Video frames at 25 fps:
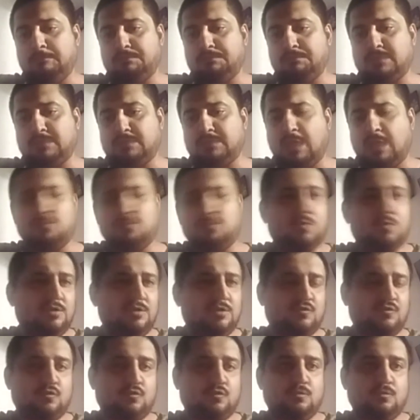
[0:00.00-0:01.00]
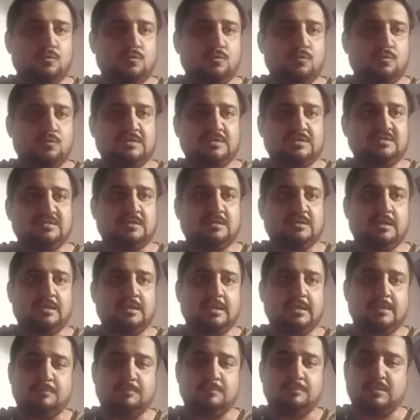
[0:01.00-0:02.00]
I'm going through
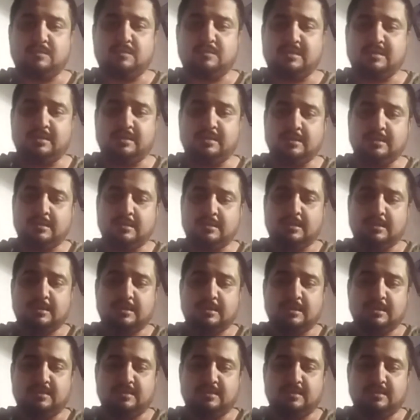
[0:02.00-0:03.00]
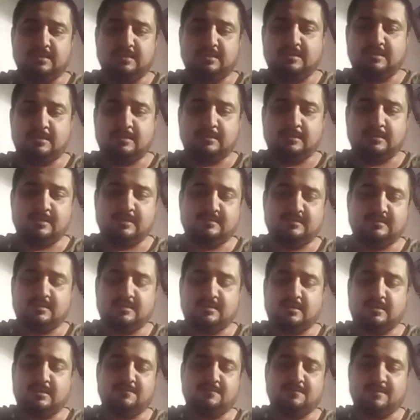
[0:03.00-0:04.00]
personally, and maybe is there
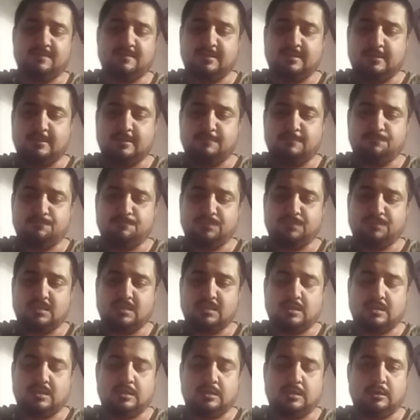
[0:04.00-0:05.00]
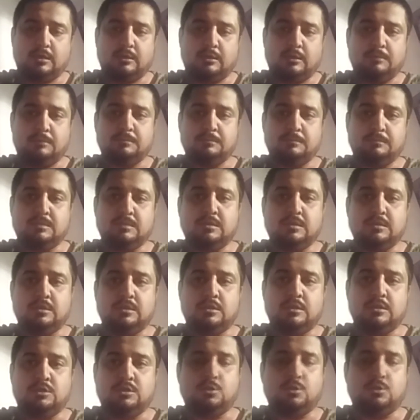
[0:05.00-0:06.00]
any way
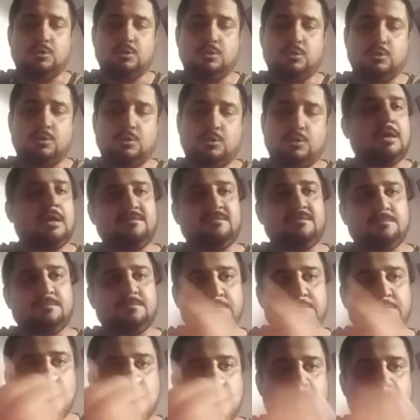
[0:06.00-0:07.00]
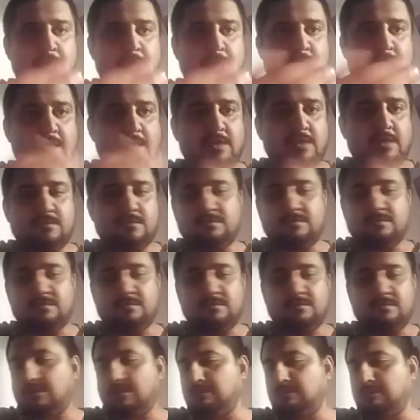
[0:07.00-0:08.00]
Toke has
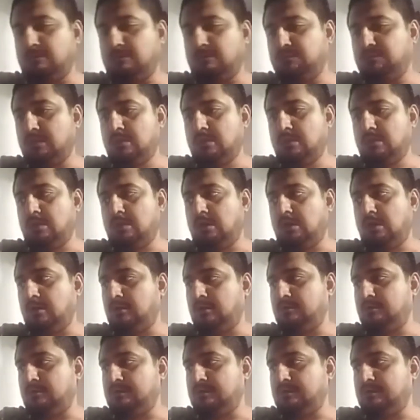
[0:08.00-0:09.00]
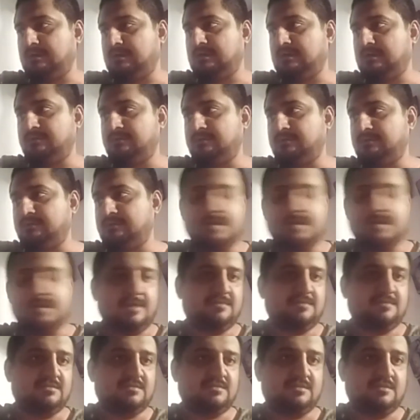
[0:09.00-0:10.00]
some
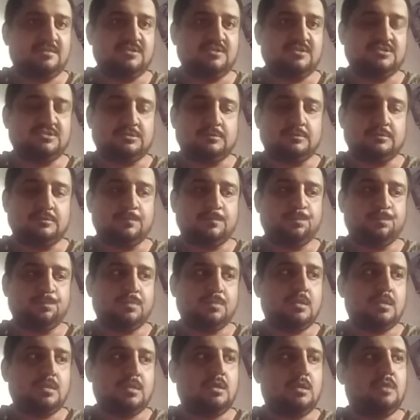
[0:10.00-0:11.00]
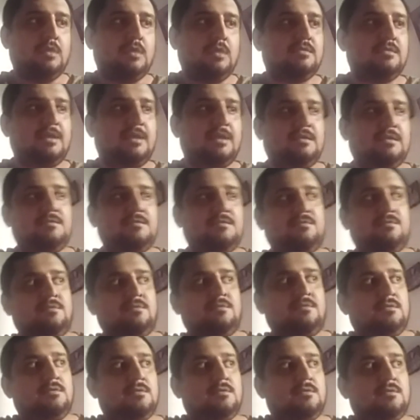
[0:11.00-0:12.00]
advice, suggestion, that
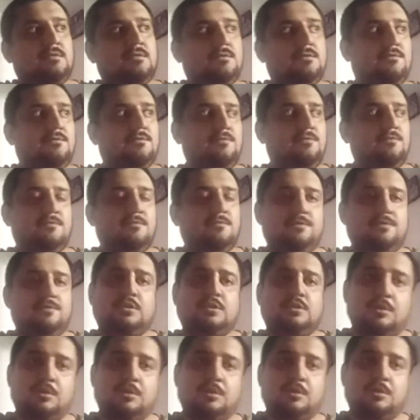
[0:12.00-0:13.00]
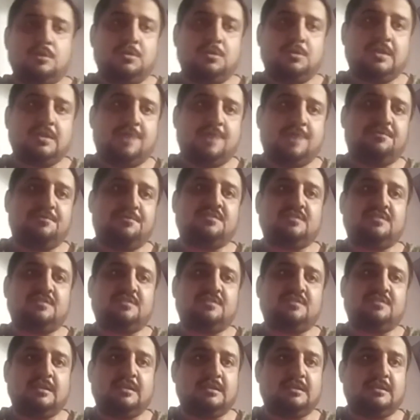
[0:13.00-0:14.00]
we talk about
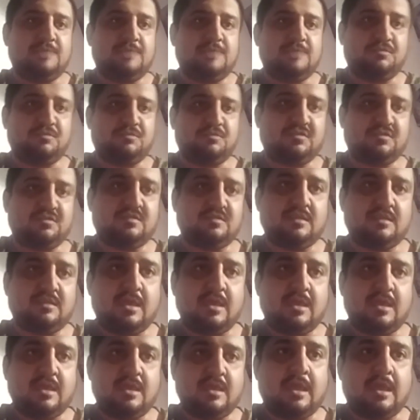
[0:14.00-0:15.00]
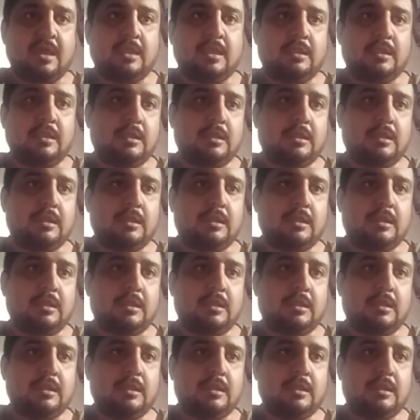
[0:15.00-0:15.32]
diversity in teams. And